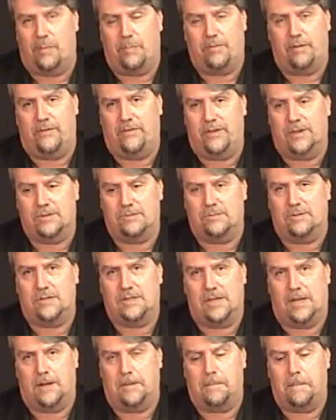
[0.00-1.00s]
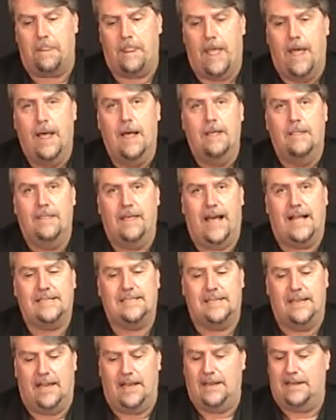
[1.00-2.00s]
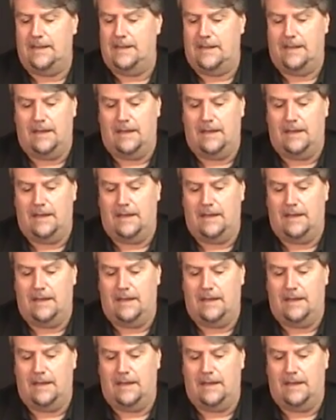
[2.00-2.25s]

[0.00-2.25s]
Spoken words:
previous routine. That's it.